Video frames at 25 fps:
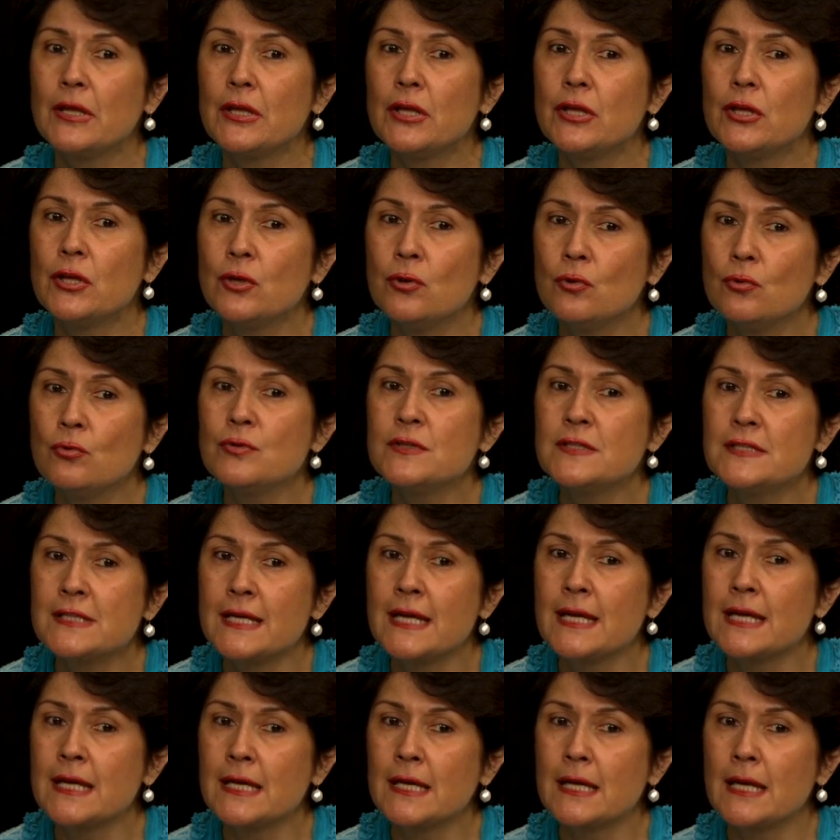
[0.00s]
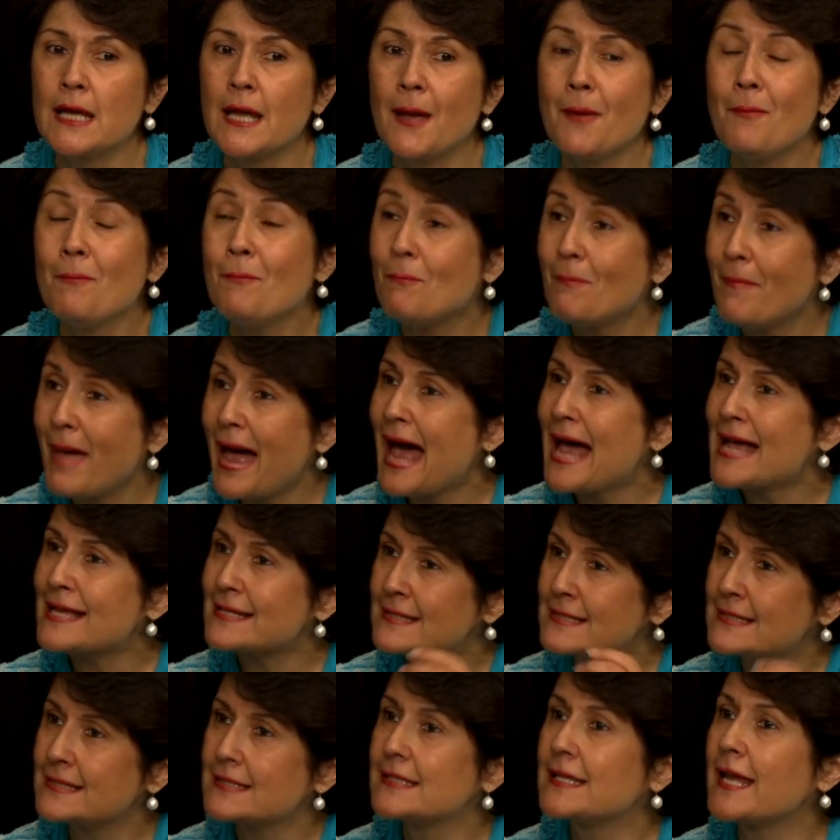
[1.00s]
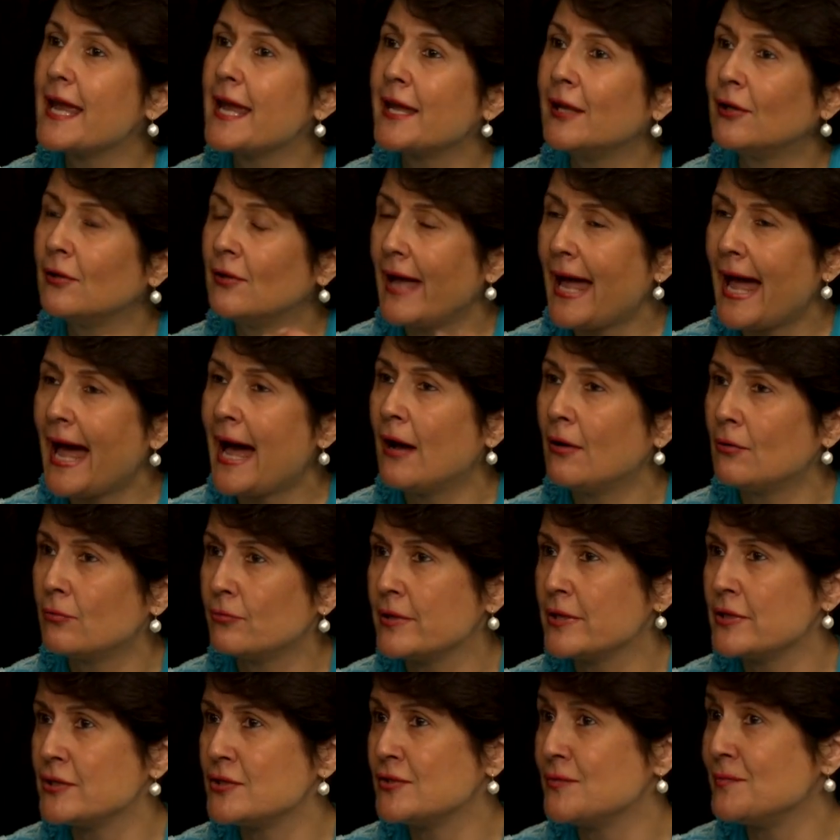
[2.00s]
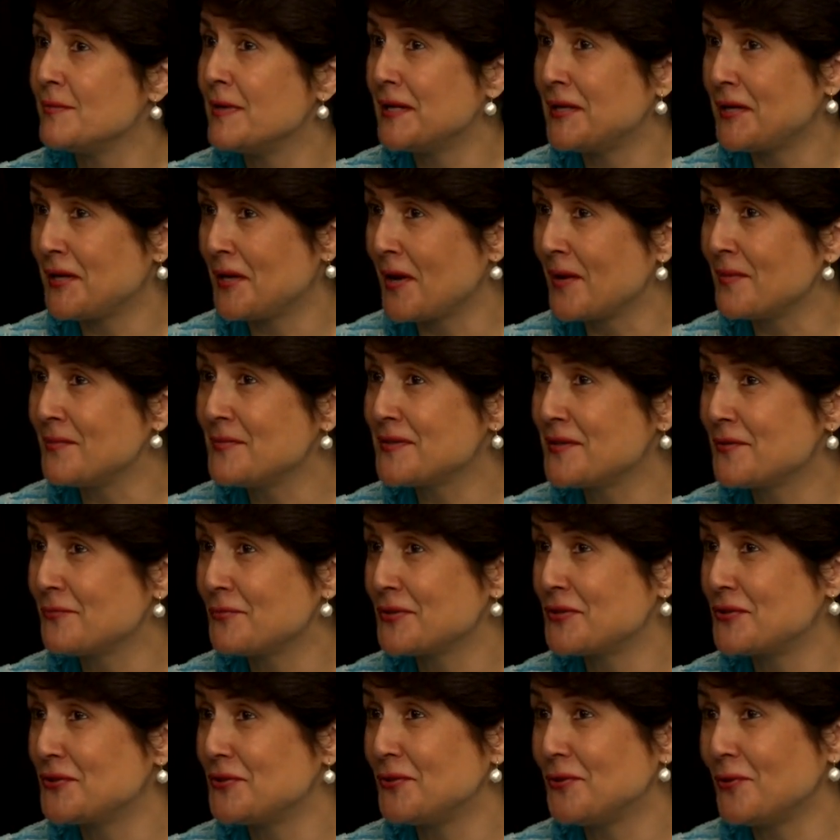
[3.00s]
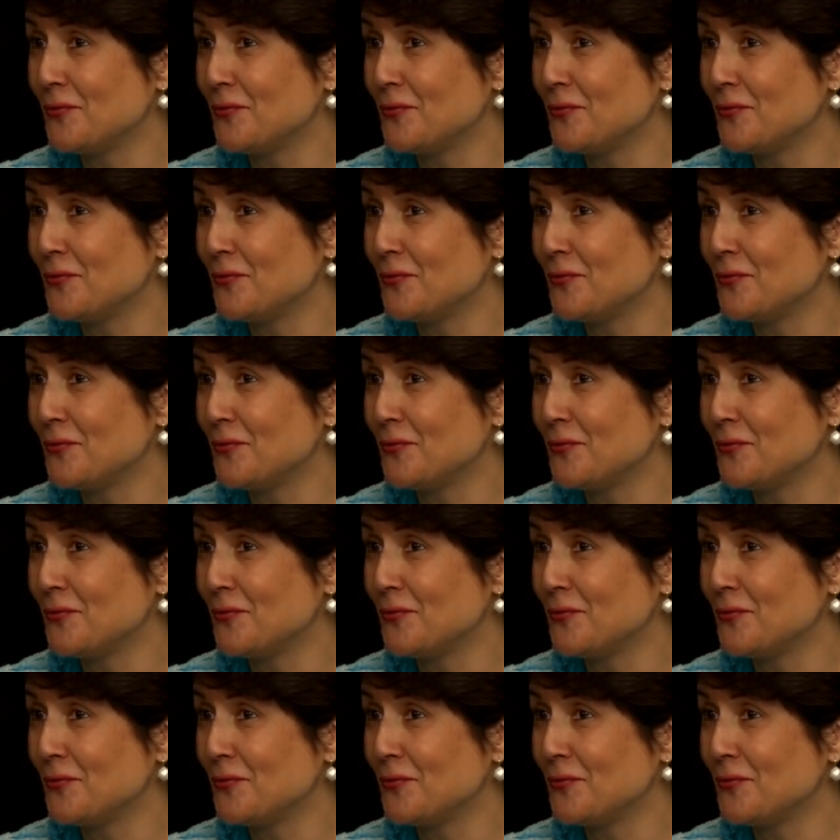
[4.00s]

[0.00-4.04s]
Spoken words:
using mass-scale outreach mediums, which,